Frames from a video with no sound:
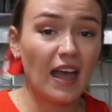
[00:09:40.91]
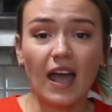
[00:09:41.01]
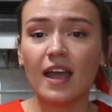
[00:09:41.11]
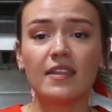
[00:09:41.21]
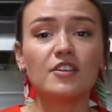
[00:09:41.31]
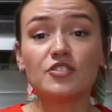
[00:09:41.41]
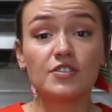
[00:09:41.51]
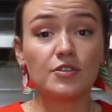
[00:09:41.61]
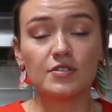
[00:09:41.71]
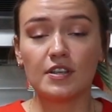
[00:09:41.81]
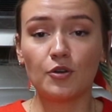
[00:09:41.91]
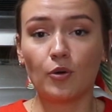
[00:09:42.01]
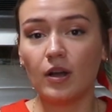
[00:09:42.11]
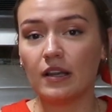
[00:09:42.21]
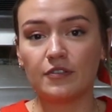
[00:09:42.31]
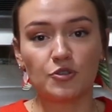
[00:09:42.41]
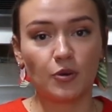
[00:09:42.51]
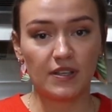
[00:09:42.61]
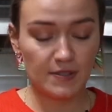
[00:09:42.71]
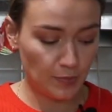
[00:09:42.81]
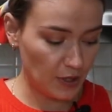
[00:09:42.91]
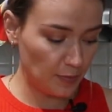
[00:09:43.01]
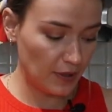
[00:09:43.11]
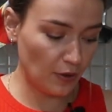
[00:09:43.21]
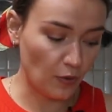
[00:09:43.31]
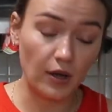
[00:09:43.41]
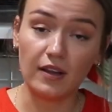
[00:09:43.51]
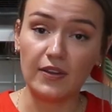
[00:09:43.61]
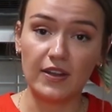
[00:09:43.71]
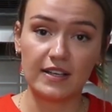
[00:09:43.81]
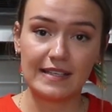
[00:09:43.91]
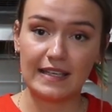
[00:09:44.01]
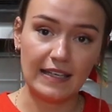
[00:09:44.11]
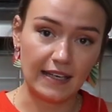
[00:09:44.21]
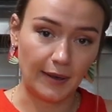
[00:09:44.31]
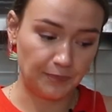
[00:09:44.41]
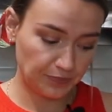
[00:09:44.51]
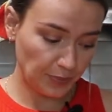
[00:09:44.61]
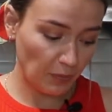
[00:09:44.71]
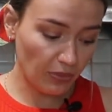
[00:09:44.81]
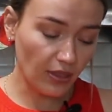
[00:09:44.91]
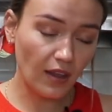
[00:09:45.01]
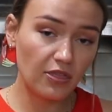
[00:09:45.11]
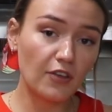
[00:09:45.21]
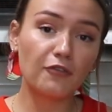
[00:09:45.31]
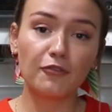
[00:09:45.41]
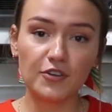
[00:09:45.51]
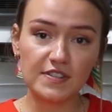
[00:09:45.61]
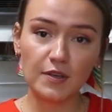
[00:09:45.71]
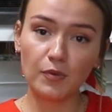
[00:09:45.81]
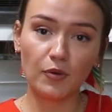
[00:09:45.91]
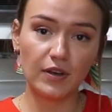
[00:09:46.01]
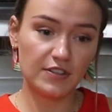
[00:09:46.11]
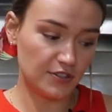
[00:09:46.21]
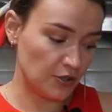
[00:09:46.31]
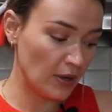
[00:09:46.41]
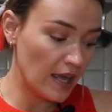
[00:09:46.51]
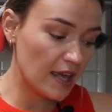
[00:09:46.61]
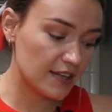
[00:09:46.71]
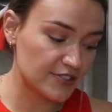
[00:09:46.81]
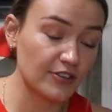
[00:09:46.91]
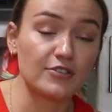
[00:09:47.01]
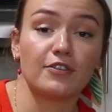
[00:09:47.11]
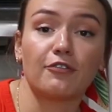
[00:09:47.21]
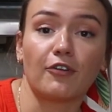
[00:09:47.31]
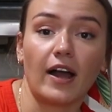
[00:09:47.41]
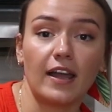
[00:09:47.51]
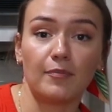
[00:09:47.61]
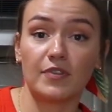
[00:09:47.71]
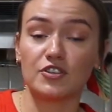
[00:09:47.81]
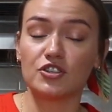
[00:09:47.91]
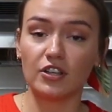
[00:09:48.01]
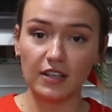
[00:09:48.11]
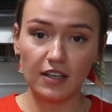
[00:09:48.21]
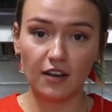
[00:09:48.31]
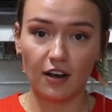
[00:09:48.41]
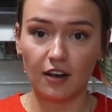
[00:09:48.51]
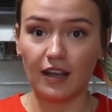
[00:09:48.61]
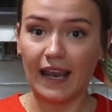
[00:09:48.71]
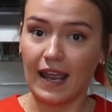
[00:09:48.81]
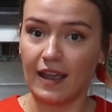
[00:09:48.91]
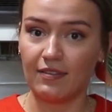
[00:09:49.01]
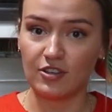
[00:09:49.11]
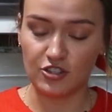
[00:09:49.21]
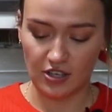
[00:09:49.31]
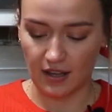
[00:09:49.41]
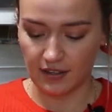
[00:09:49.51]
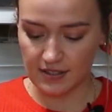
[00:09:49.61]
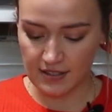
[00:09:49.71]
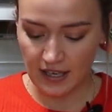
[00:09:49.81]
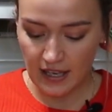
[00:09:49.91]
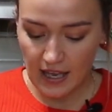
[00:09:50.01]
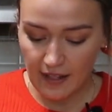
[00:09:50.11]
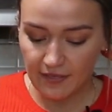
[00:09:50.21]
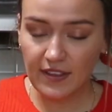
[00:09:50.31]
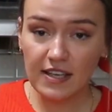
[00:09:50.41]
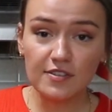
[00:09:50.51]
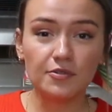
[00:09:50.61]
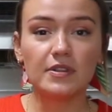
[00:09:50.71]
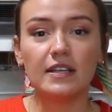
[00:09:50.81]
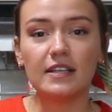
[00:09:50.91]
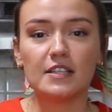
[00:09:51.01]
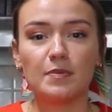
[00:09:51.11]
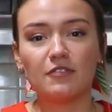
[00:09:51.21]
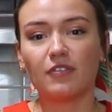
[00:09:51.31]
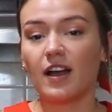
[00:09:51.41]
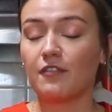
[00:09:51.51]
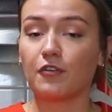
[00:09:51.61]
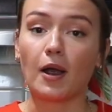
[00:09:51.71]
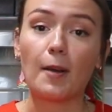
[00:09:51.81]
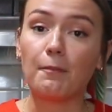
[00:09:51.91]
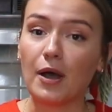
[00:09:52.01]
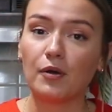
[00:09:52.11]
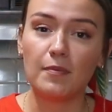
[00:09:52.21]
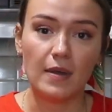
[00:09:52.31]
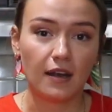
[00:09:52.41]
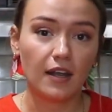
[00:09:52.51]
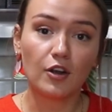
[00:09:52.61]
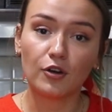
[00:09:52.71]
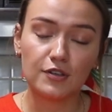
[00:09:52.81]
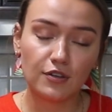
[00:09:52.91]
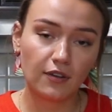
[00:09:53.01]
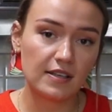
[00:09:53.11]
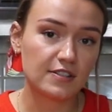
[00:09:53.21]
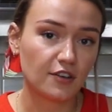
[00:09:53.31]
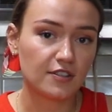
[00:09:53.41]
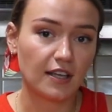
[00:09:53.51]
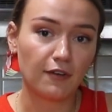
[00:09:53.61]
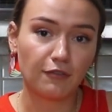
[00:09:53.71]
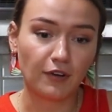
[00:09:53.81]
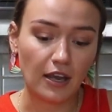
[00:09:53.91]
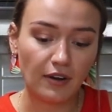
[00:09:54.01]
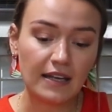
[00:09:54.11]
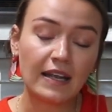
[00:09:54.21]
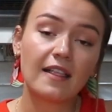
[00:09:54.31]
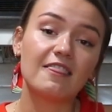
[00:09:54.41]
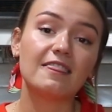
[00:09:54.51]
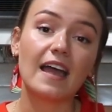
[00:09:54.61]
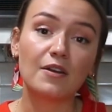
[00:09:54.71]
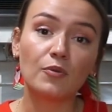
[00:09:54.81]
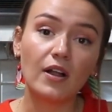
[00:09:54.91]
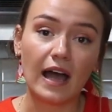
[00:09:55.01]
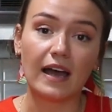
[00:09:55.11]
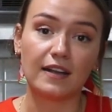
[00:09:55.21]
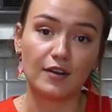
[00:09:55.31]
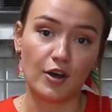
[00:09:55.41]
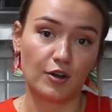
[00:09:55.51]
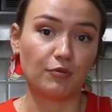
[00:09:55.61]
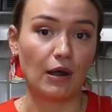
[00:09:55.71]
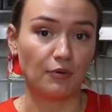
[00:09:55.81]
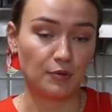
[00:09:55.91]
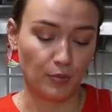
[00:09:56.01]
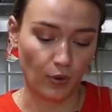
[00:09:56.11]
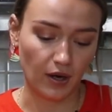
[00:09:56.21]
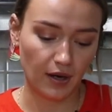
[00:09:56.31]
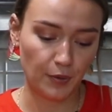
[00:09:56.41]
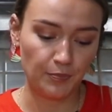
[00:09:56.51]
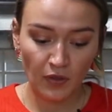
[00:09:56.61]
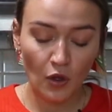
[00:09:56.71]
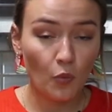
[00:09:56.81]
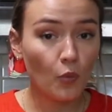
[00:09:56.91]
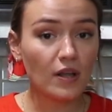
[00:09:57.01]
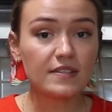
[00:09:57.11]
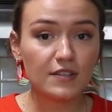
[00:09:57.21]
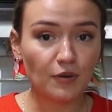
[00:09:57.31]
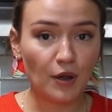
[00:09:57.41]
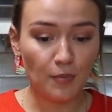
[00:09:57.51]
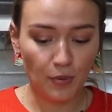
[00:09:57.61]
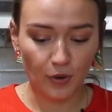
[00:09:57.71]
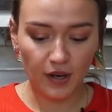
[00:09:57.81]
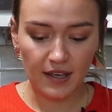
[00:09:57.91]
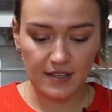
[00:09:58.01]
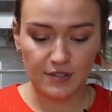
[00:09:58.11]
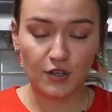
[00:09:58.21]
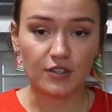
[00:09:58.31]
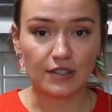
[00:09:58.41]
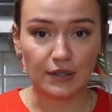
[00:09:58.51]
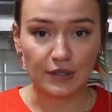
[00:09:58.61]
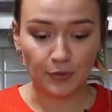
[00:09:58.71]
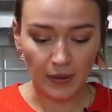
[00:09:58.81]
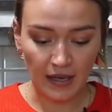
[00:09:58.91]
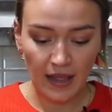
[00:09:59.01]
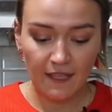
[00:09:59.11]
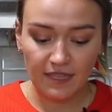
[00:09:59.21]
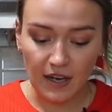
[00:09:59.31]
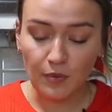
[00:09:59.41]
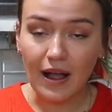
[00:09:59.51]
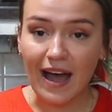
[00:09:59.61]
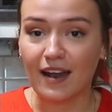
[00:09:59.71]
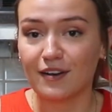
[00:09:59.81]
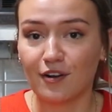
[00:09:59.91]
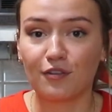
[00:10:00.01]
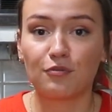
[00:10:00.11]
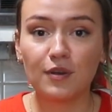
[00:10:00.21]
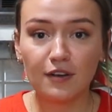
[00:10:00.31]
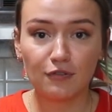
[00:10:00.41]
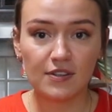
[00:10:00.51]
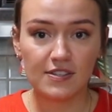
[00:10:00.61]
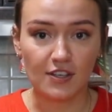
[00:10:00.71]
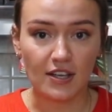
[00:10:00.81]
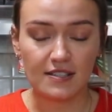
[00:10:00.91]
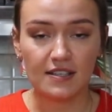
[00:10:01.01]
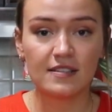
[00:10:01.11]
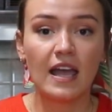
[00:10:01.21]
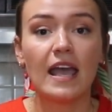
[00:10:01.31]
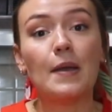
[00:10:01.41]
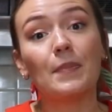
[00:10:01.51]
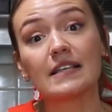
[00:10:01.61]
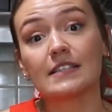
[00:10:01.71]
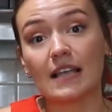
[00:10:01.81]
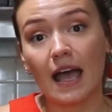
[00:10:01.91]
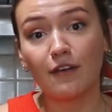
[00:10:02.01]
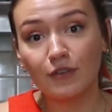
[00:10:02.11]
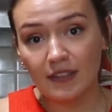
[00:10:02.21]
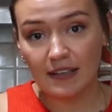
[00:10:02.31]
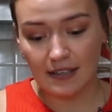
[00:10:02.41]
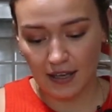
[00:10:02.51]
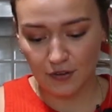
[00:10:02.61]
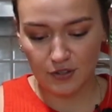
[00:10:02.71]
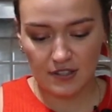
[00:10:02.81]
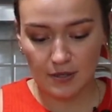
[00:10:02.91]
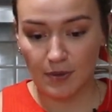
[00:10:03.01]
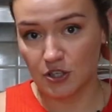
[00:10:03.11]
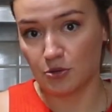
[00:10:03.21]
And then just using your oil of choice, put a bit of oil in there to heat up. The first thing we're going to do is start to fry up the chili and garlic and the shallots. These only need to be fried for about a minute or until they start to get fragrant. Then we'll add in our ground pork. Once the ground pork is cooked a little bit, then we'll add in our 3 different sauces and mix everything together to make